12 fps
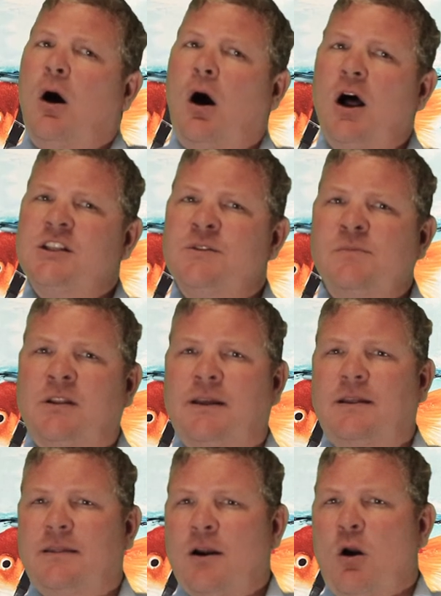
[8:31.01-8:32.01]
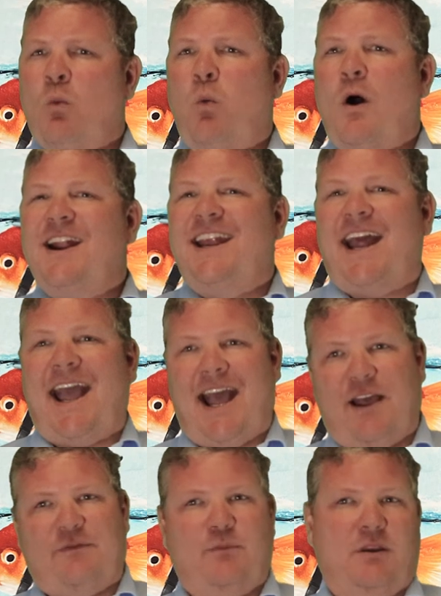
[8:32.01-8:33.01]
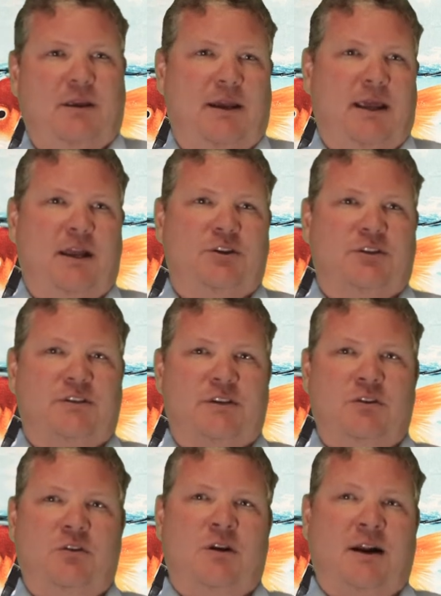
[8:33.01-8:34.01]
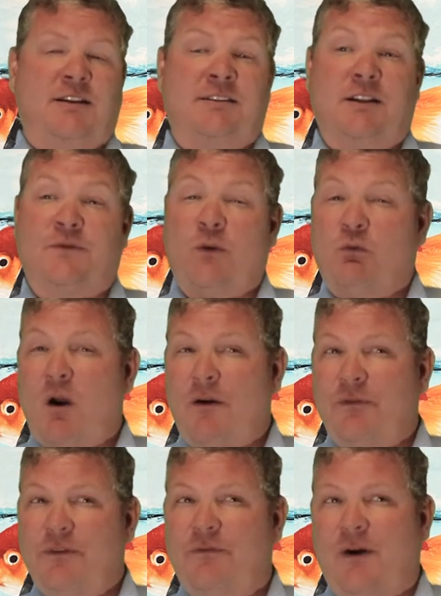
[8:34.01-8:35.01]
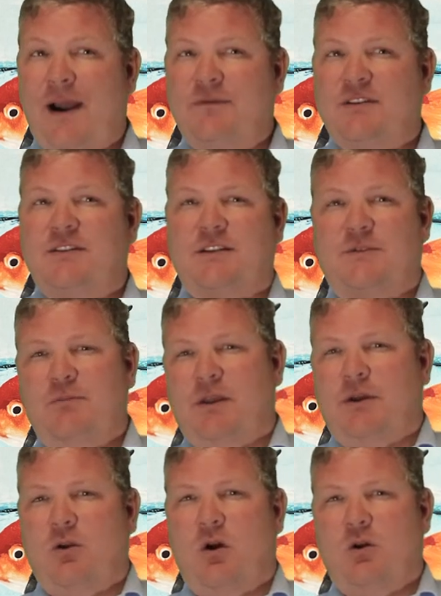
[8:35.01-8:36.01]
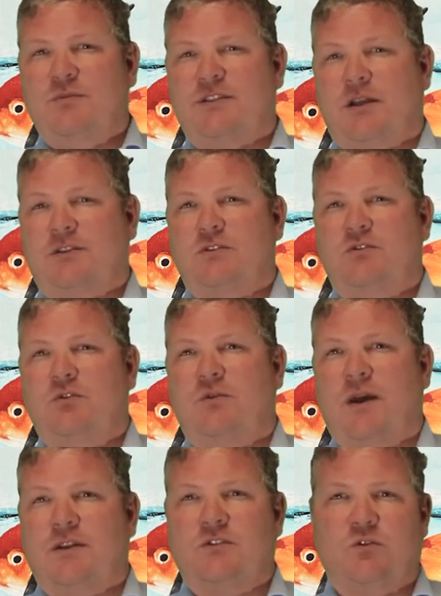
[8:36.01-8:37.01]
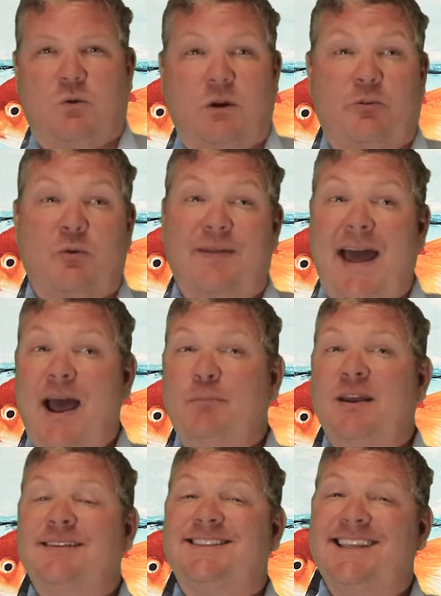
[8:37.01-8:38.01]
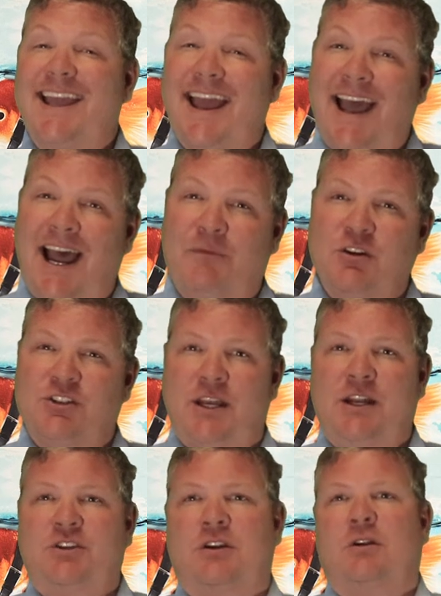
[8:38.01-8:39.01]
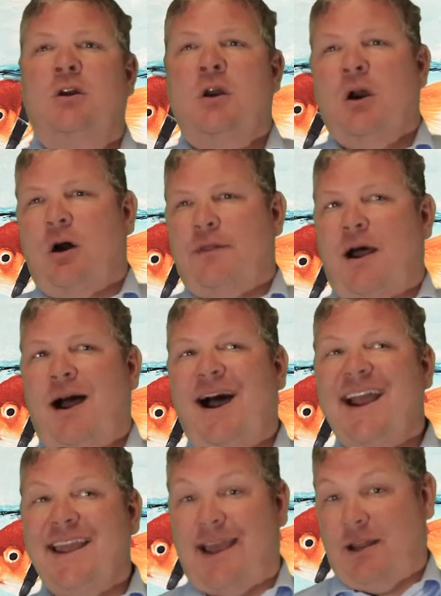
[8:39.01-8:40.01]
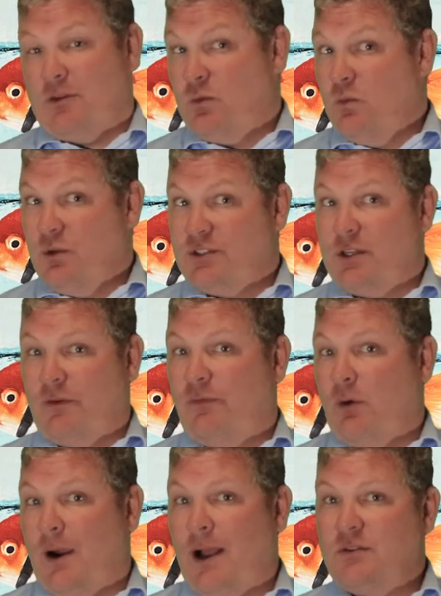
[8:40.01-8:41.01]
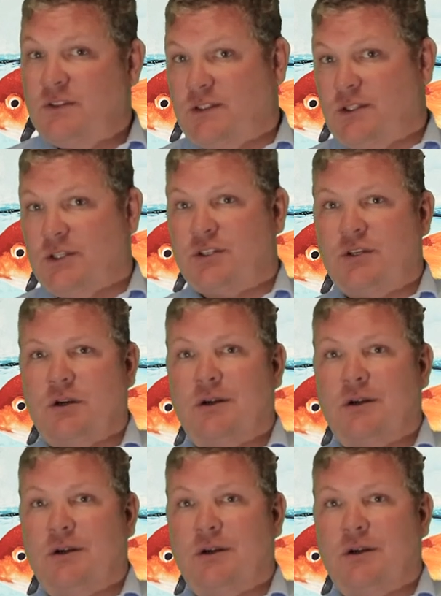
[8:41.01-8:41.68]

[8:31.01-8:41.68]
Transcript: Ultimately, there are 1.5 million agents in the United States for roughly 5 to 6 million home sales in 2023. That means the average agent on the high end will sell 4 houses this